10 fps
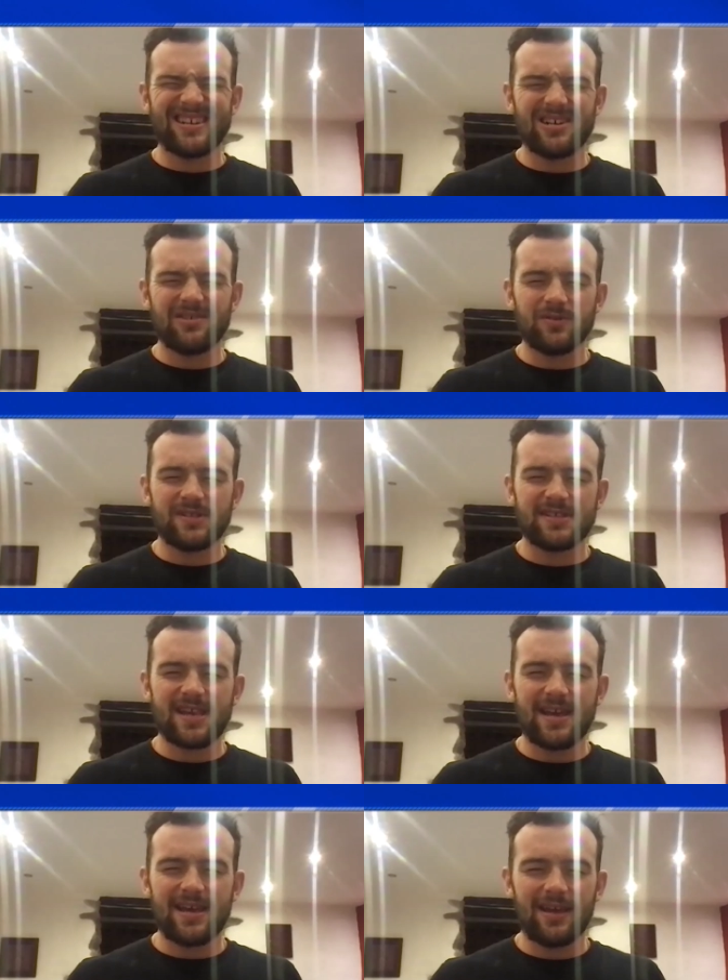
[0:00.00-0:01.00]
I would
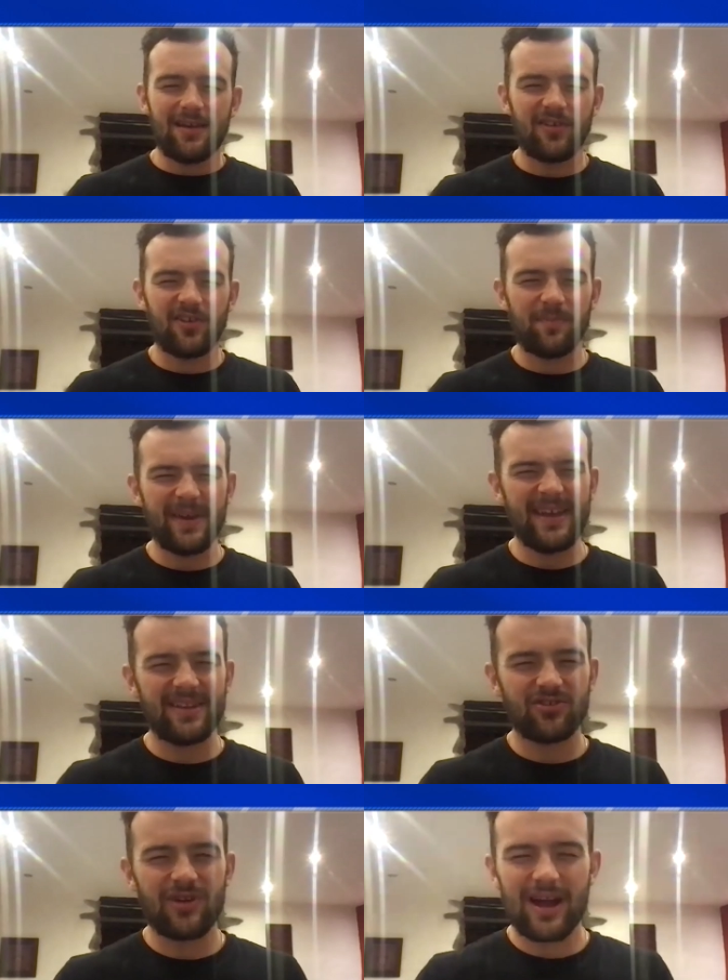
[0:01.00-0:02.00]
say a
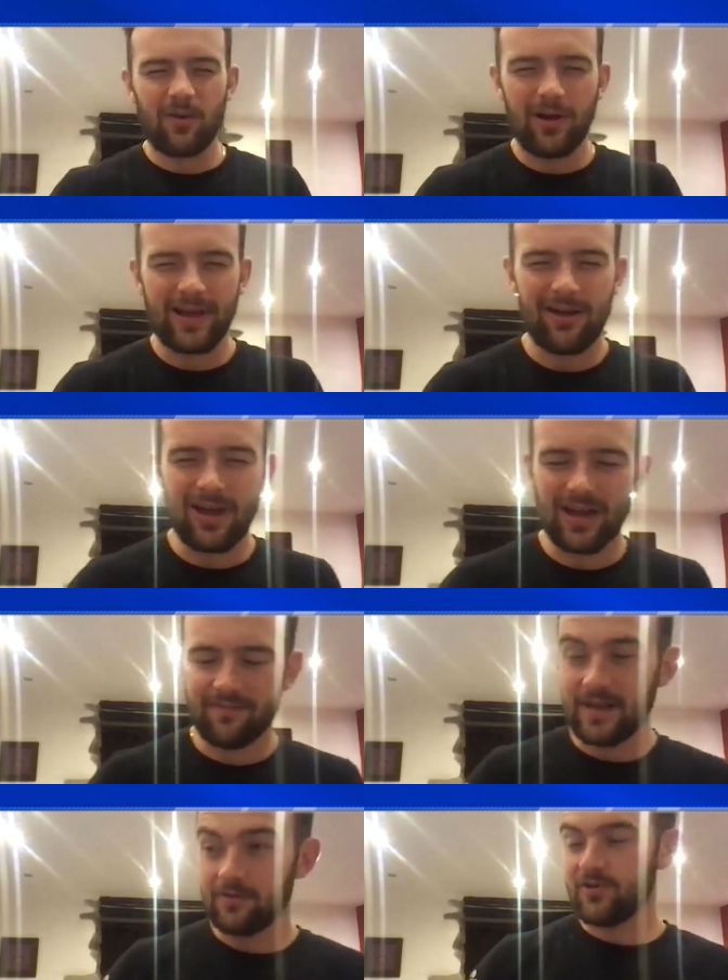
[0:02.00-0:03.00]
speed track workout, like a
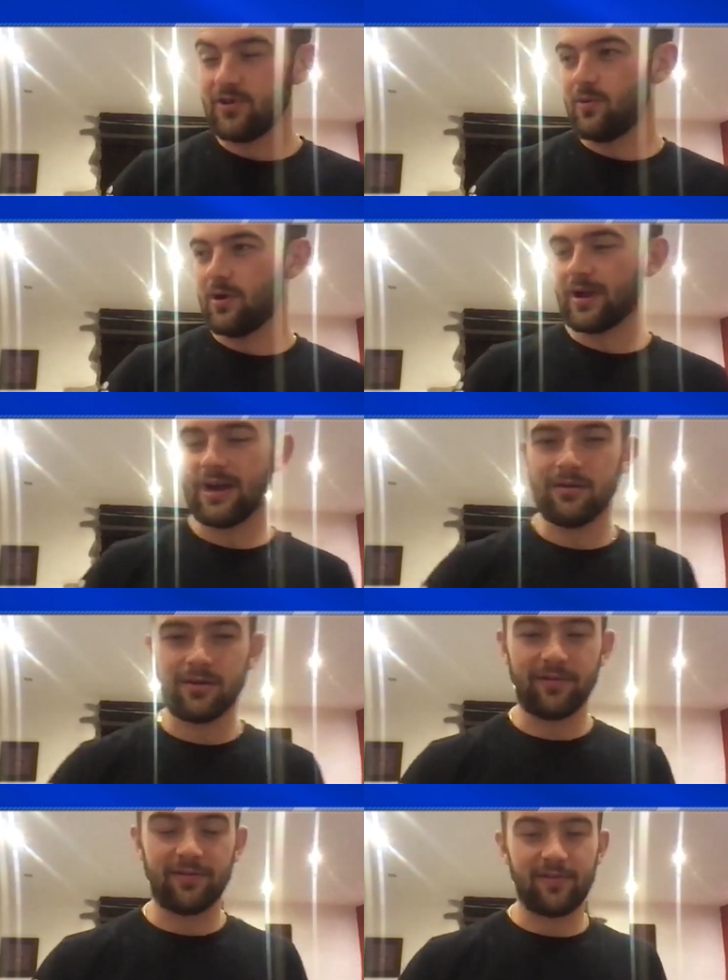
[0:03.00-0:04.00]
VO2
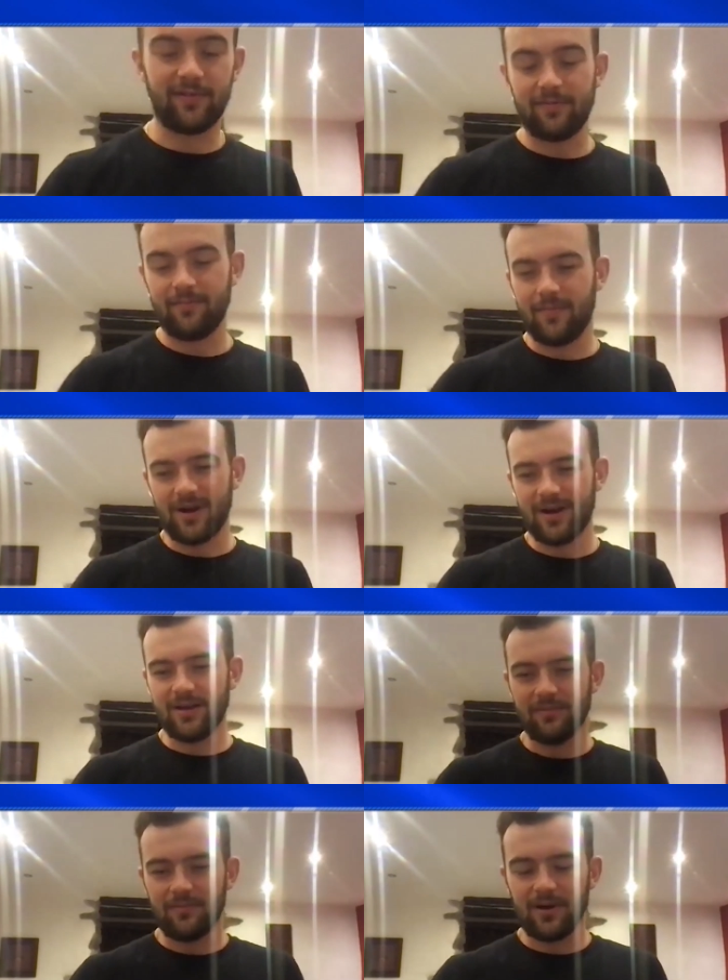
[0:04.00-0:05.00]
workout, because
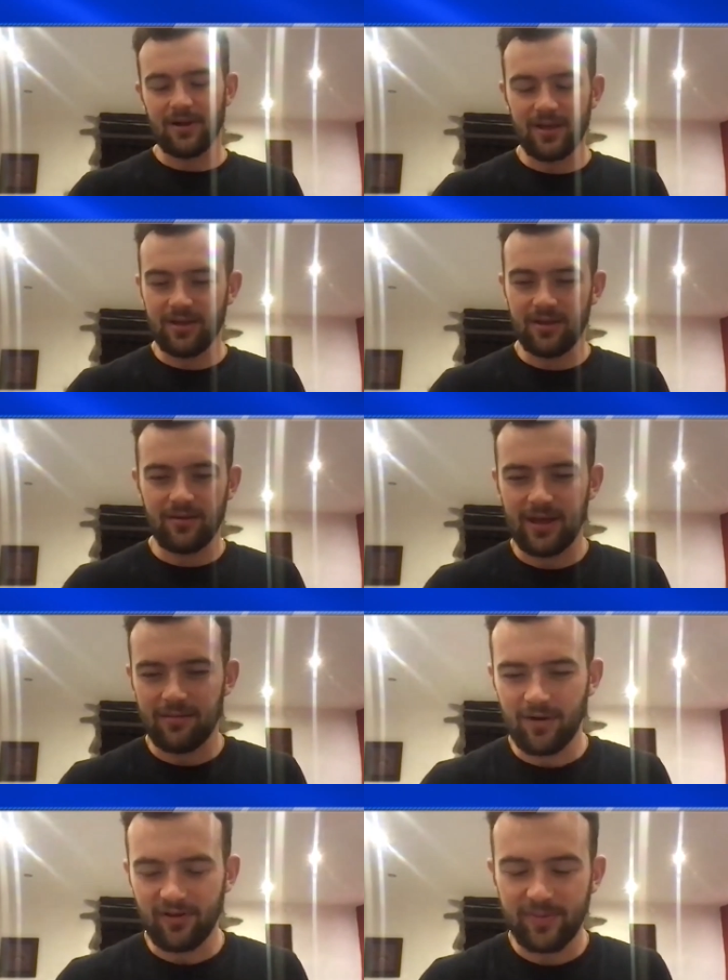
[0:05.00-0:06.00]
my
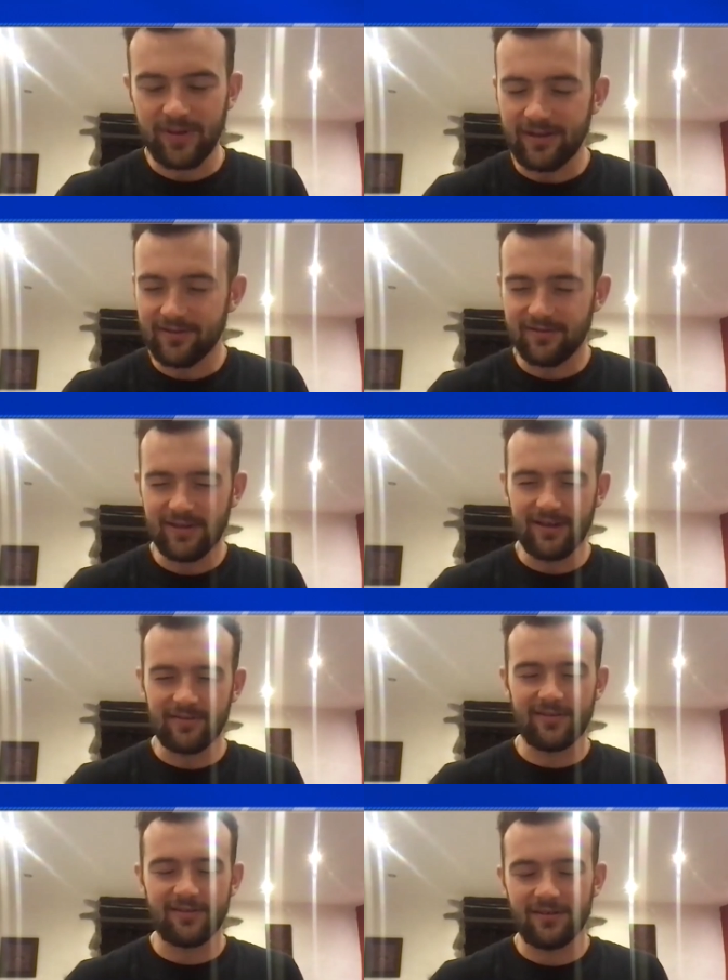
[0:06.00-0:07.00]
speed is
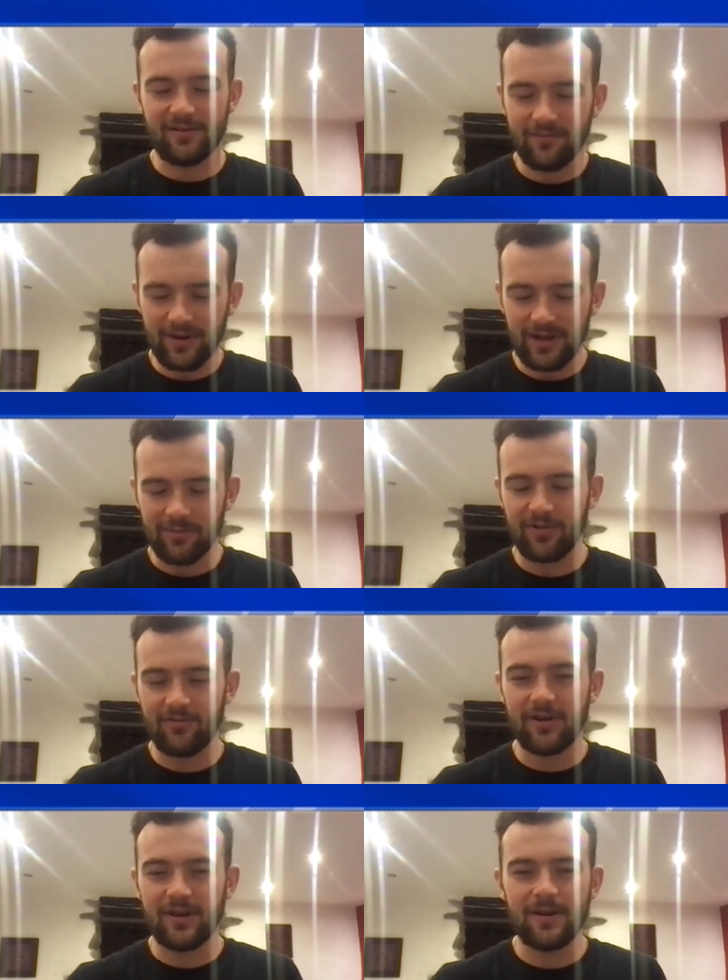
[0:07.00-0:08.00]
inexistent when it comes
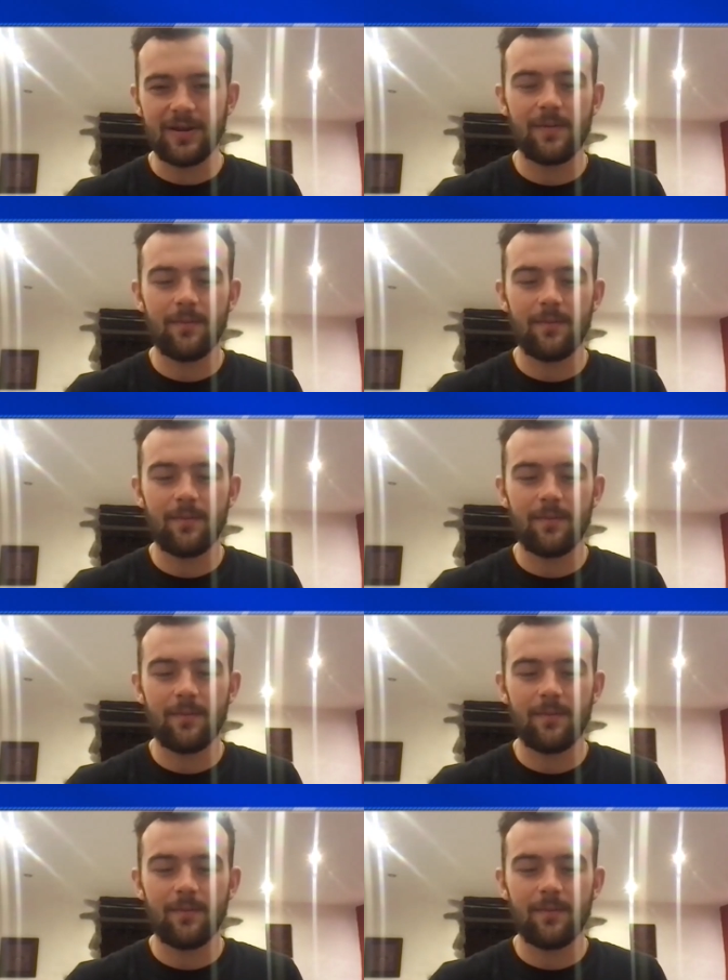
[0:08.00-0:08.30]
to running.